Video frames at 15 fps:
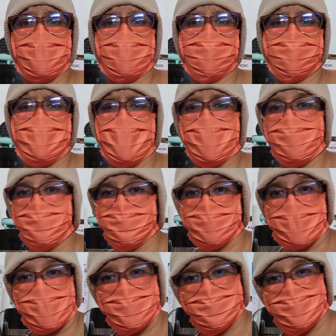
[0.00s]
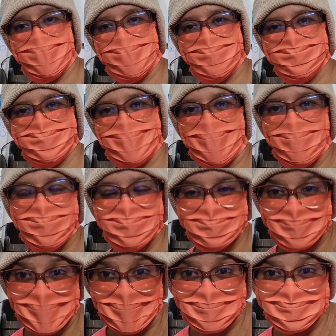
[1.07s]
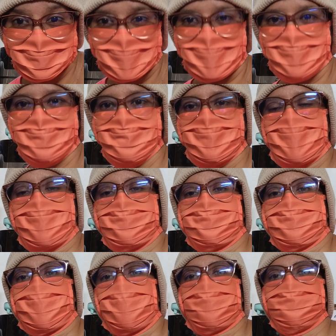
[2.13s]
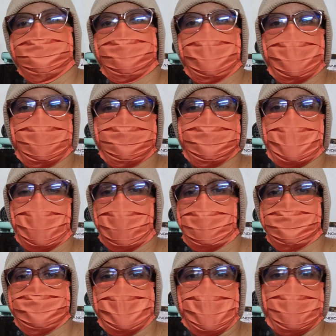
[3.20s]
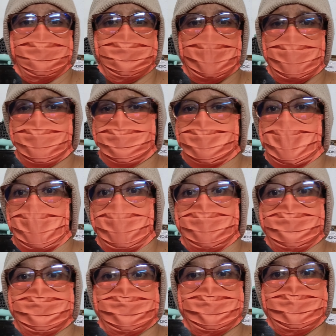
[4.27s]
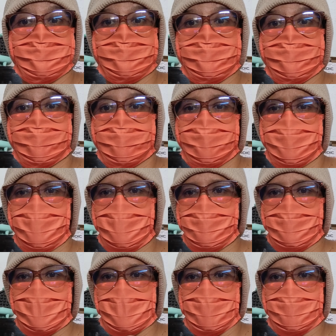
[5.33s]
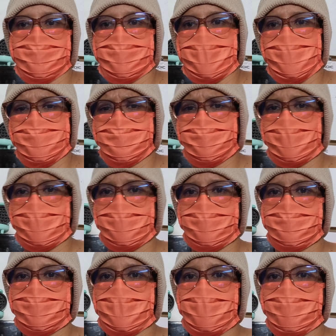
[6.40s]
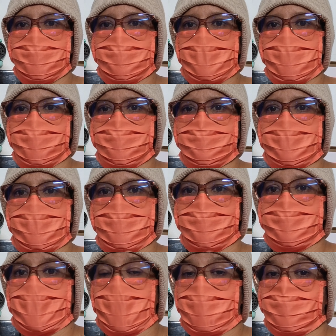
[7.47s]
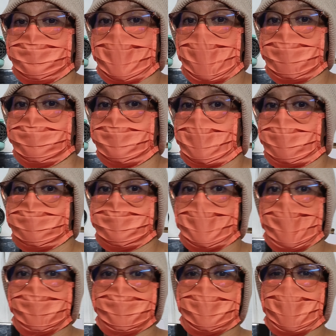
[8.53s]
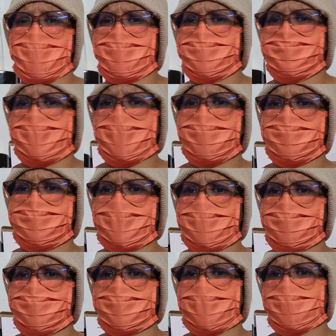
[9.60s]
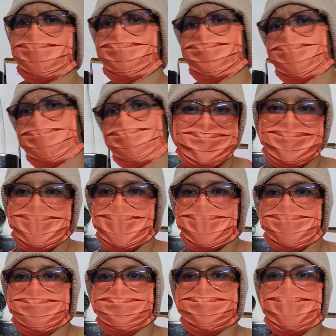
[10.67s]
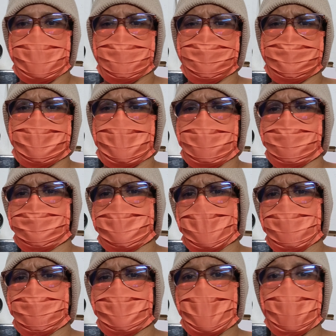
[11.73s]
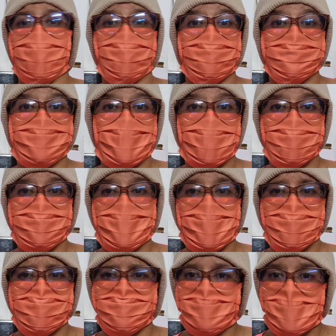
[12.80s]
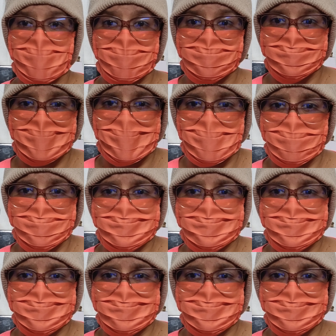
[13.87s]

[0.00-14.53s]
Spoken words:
hose, and filter are in perfect condition, the problem may be the control board. The technician checks that the circuits and sensors are working correctly. If the board is damaged, we replace it to ensure the washer drains water without errors and that F20 doesn't come back.